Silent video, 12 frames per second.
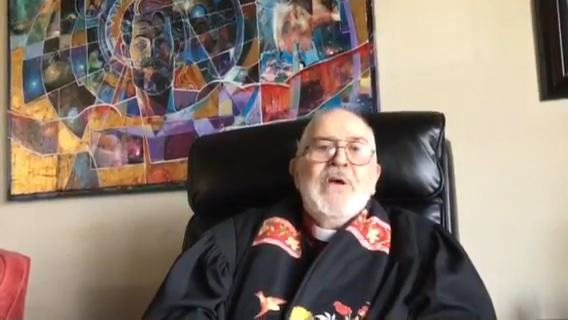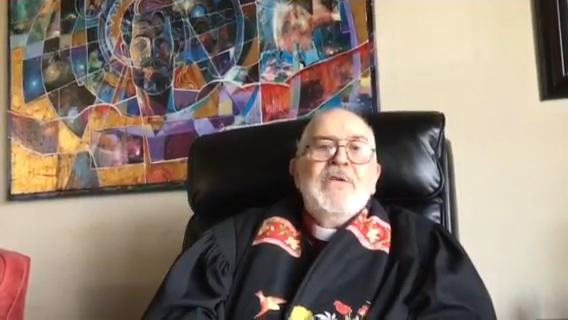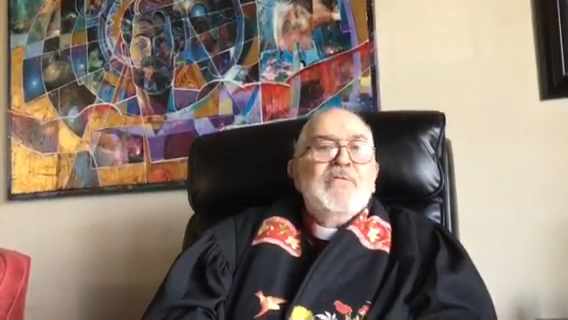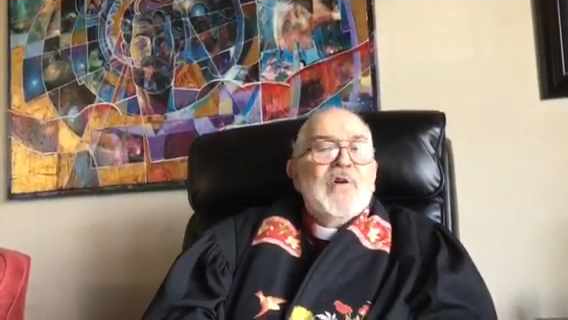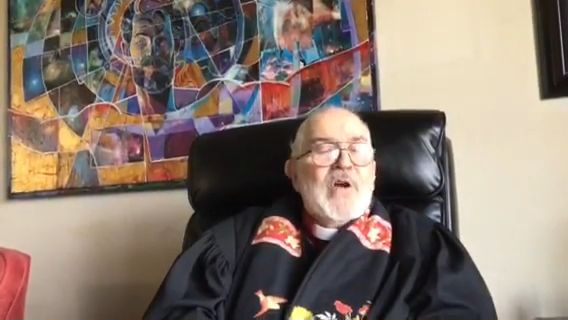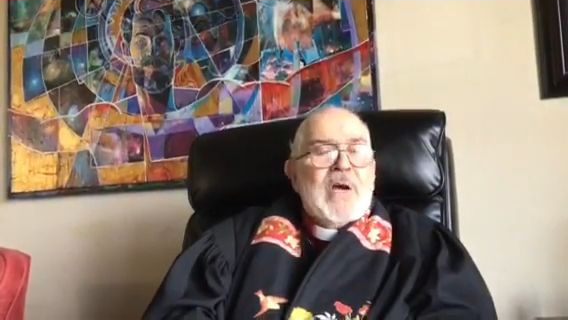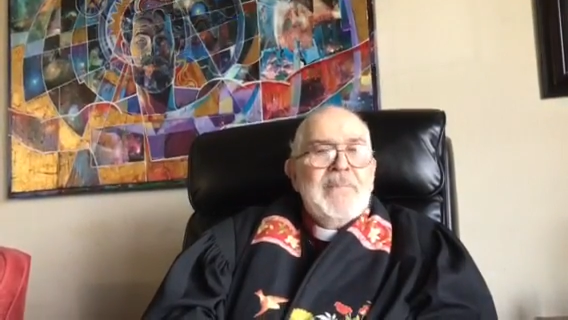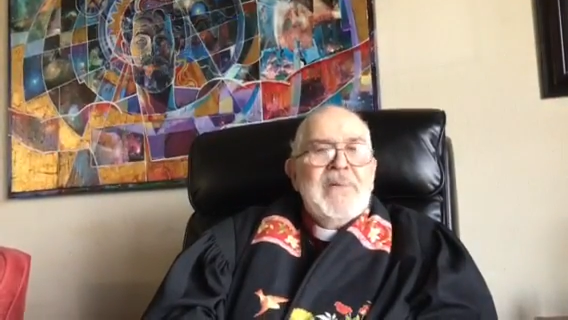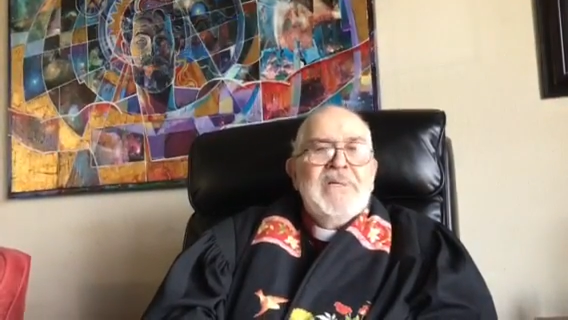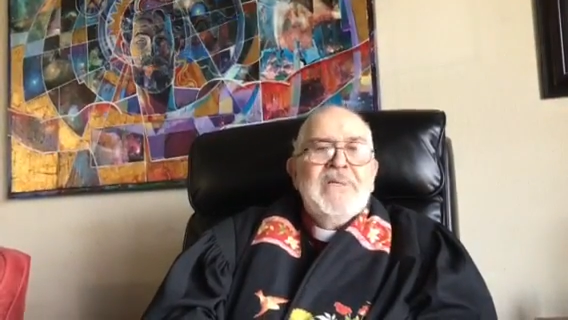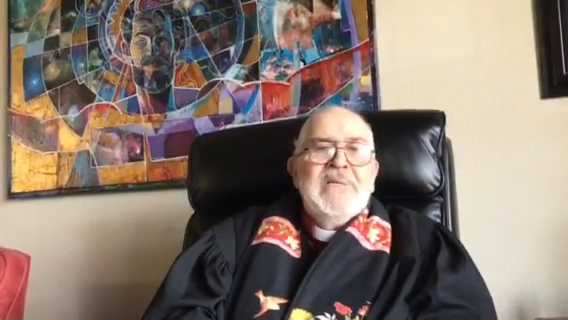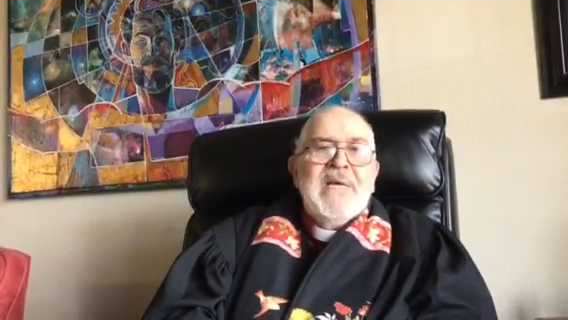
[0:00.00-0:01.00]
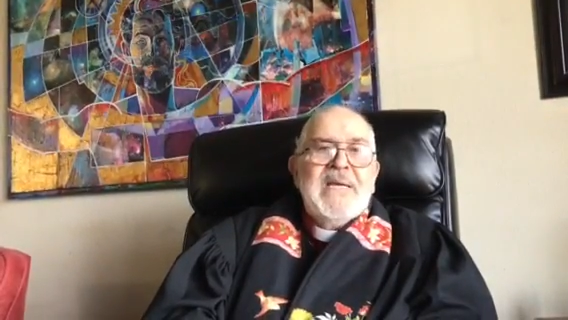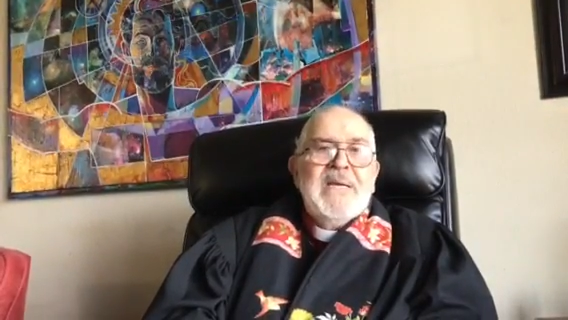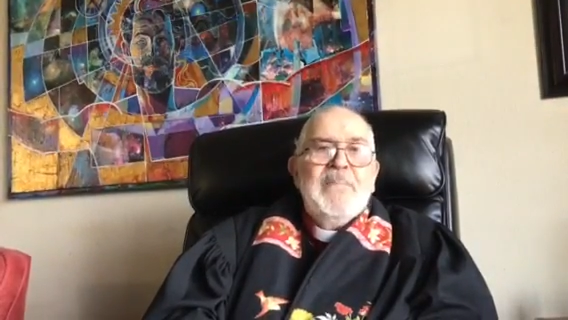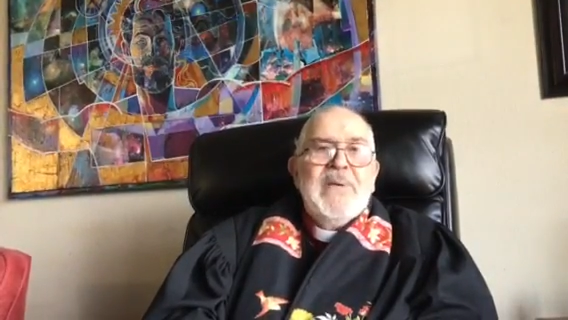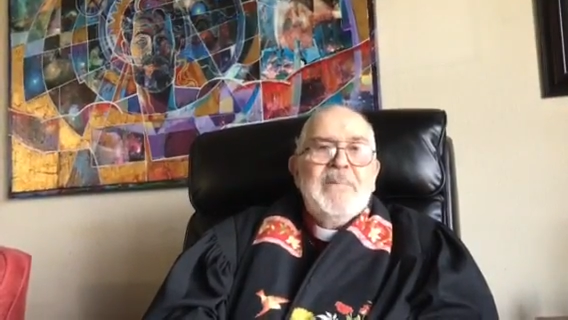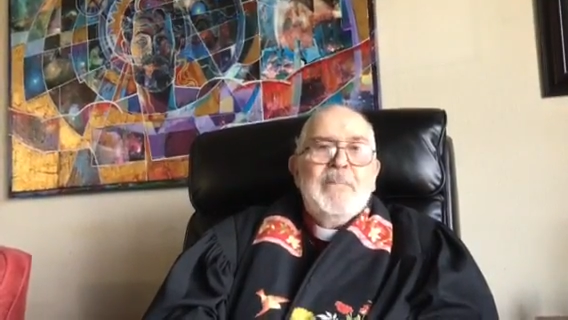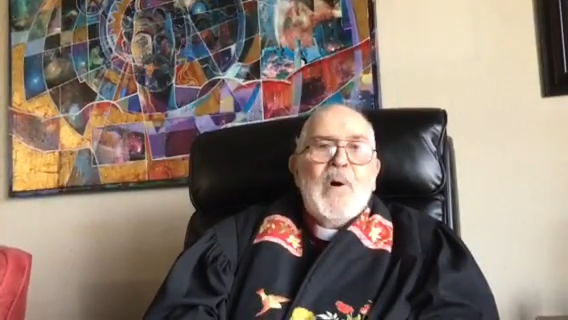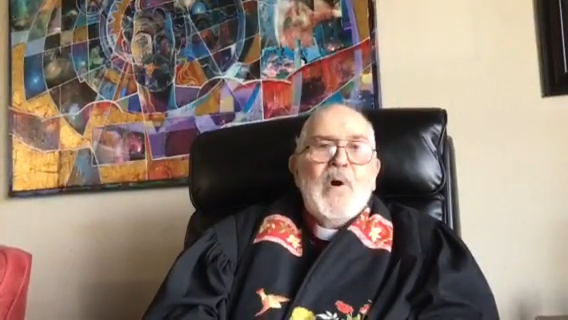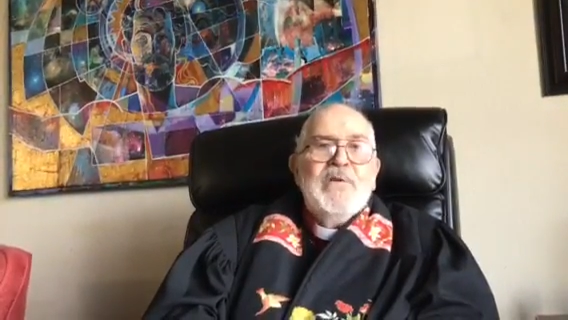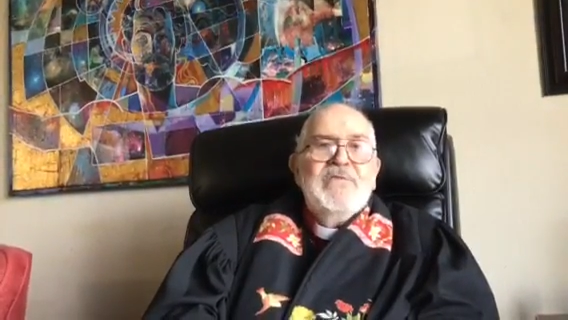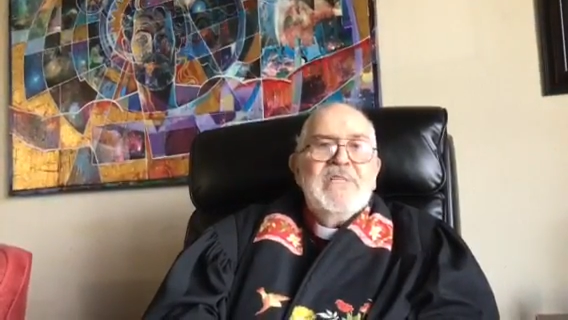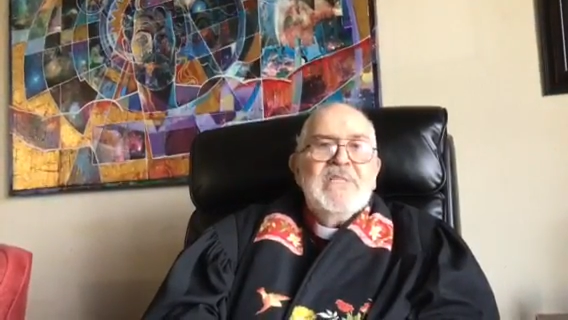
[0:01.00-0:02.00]
for coming today to be a part
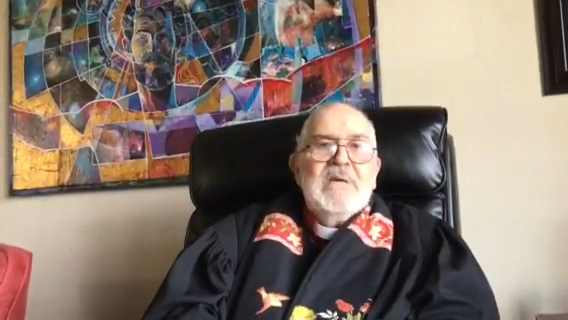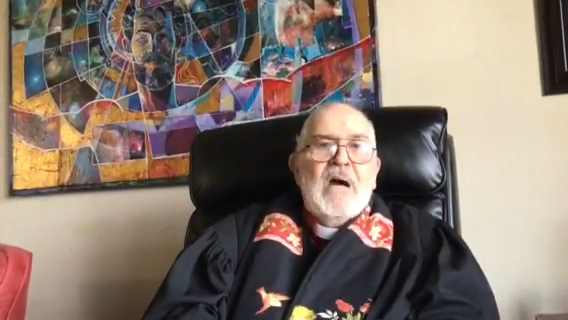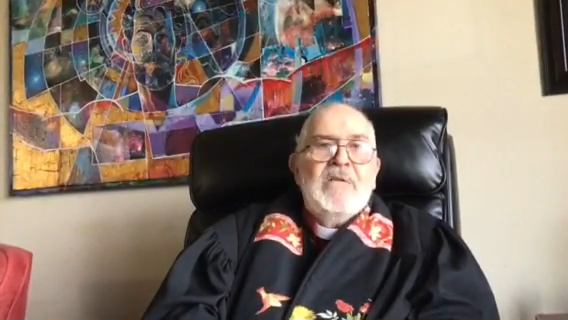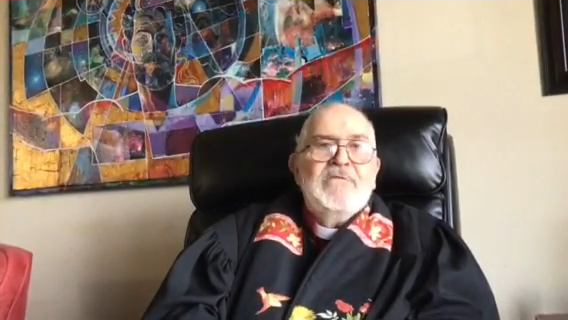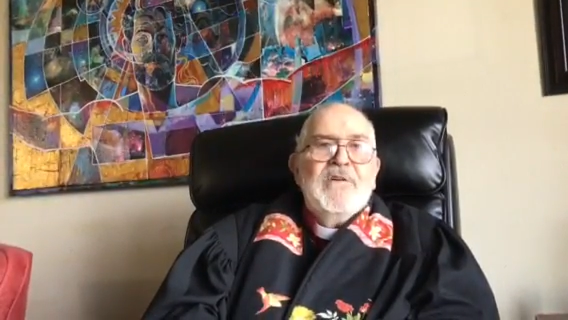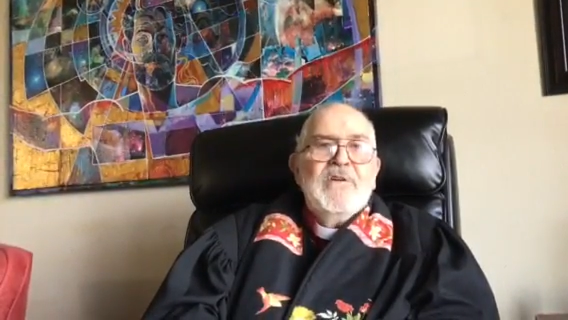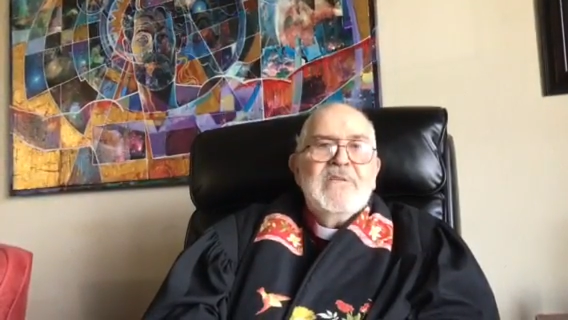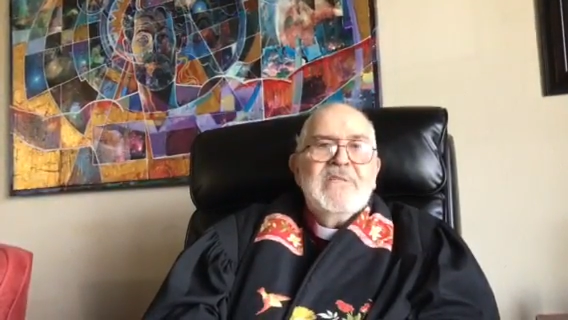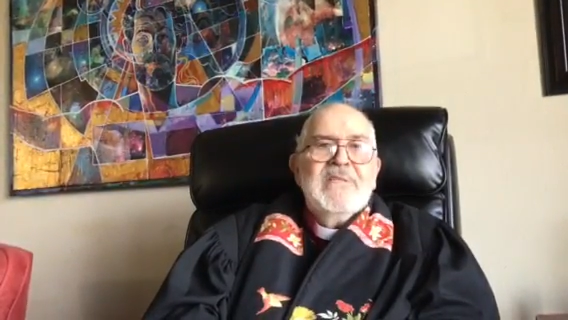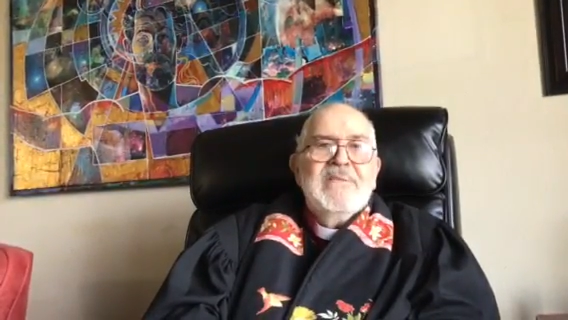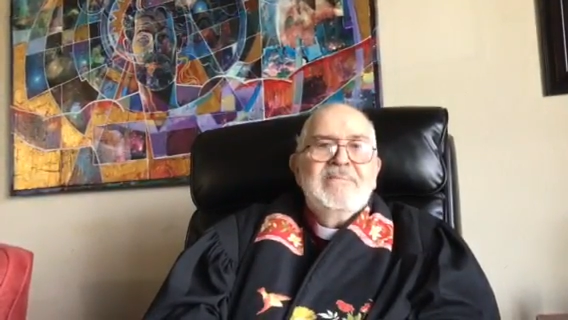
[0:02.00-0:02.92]
of this conference.